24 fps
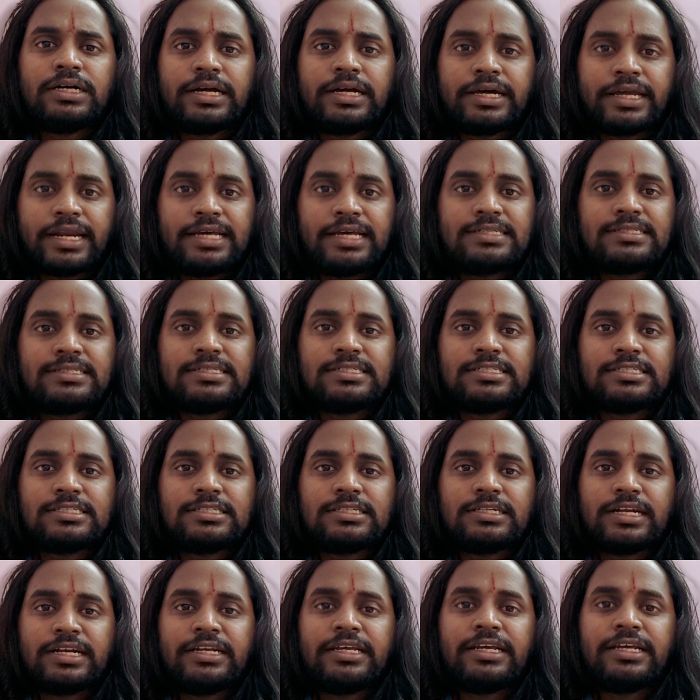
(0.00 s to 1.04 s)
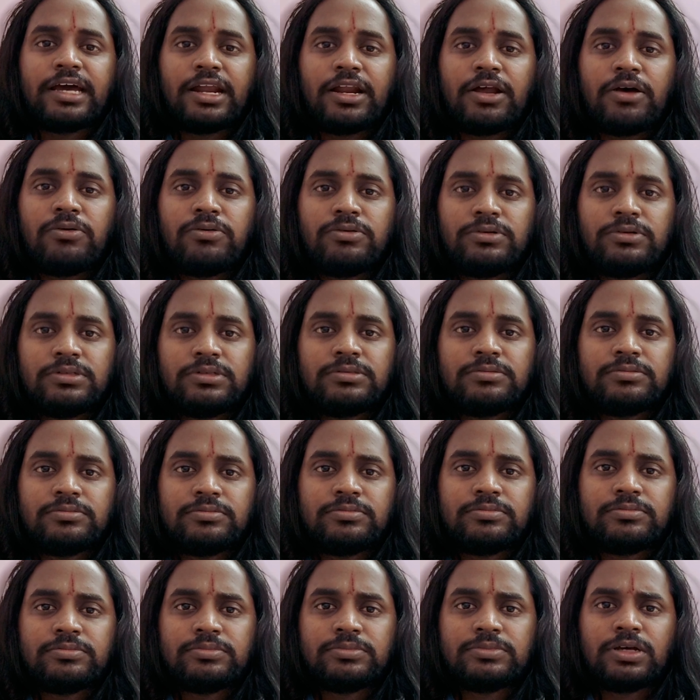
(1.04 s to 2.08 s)
crisis running around
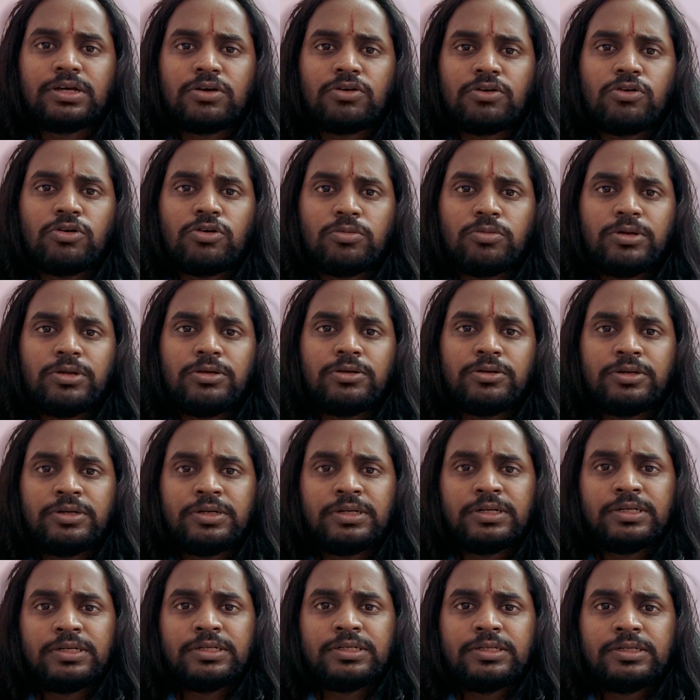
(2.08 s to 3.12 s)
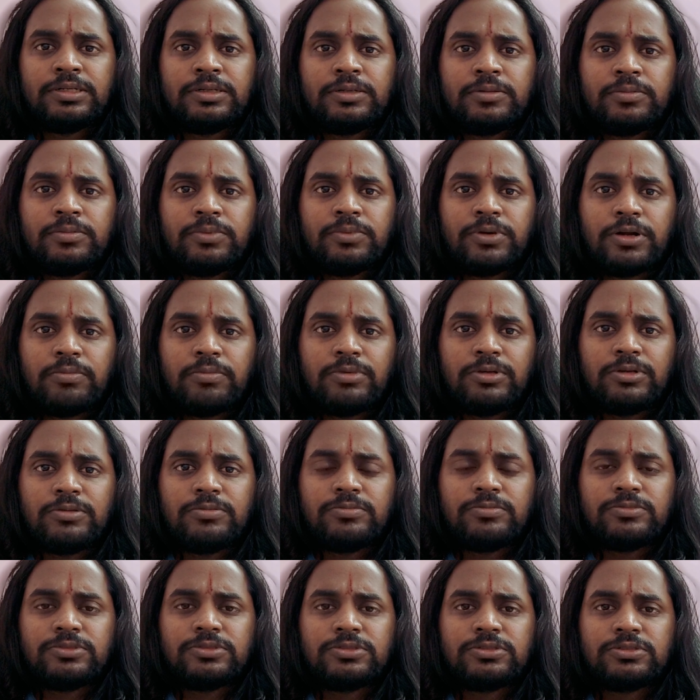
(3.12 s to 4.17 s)
the global
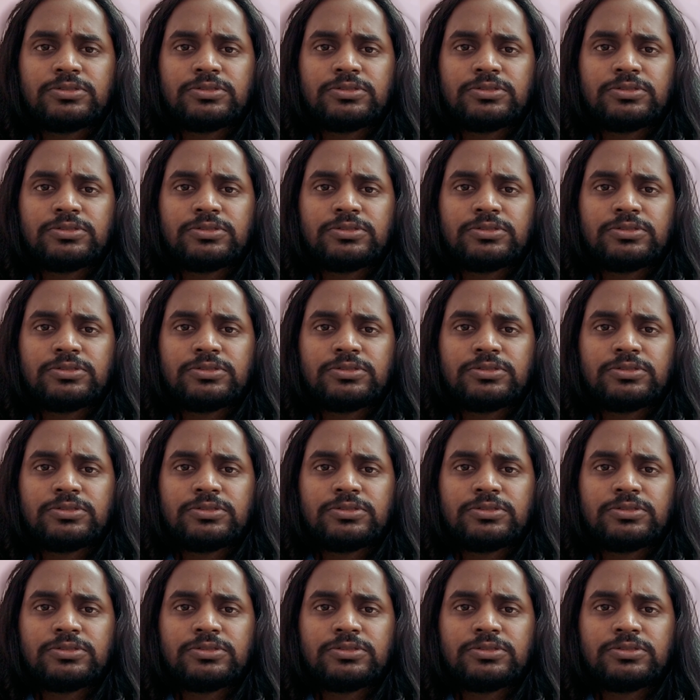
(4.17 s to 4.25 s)
problems.